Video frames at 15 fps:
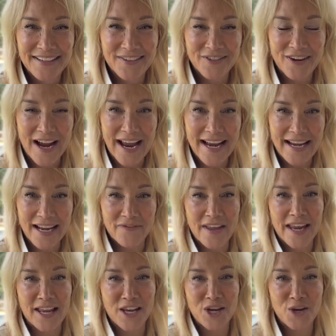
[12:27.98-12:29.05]
right? If they
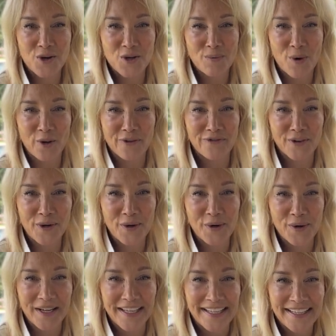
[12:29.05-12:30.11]
get a huge bowl of
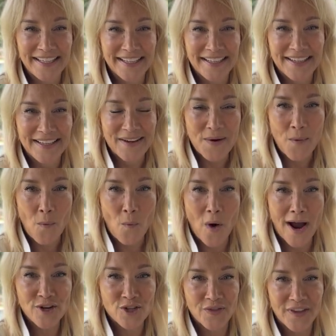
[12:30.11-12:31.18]
food,
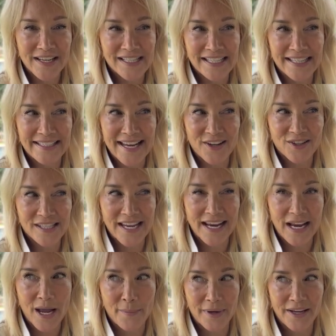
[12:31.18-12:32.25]
why should they sit down, stay,
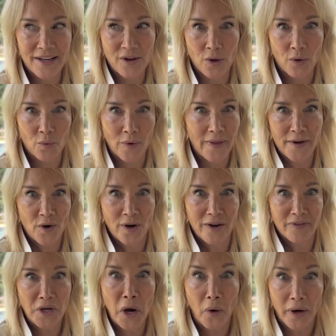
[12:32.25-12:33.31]
come, and heel when they don't
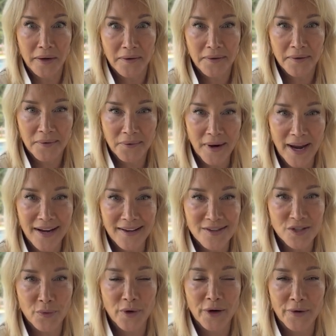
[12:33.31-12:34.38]
even know it, right?
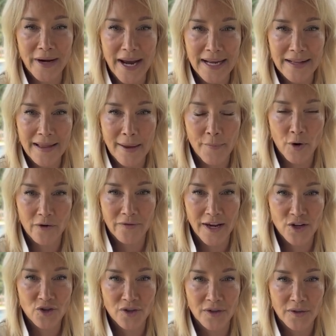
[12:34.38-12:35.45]
So we're creating that
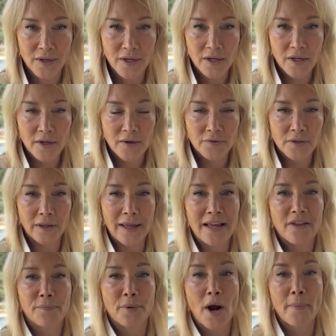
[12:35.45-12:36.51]
motivation to lay the
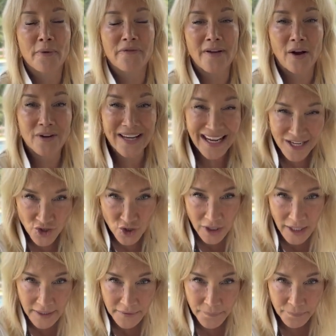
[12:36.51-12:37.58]
proper
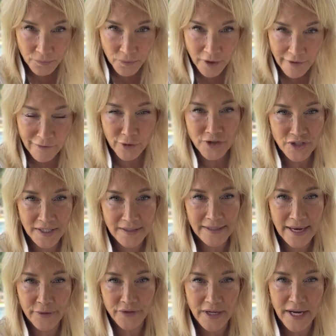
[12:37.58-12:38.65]
foundation for sit
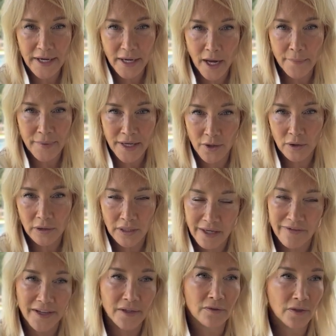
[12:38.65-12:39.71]
down, stay, come, heel, leave
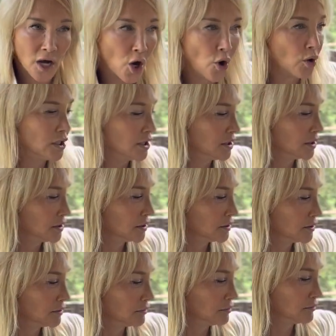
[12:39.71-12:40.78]
it, no,
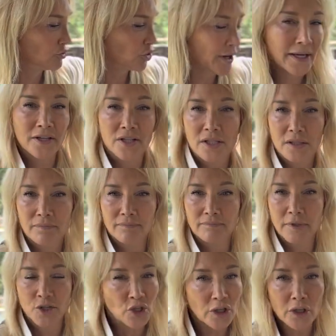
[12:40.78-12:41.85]
tricks,
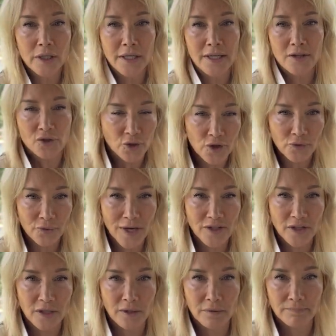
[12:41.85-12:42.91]
agility, search and
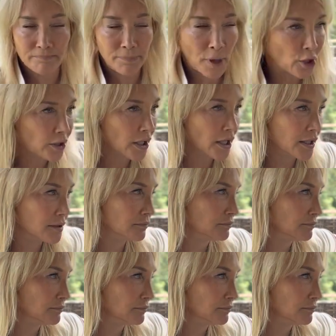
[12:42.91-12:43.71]
rescue, barn hunt,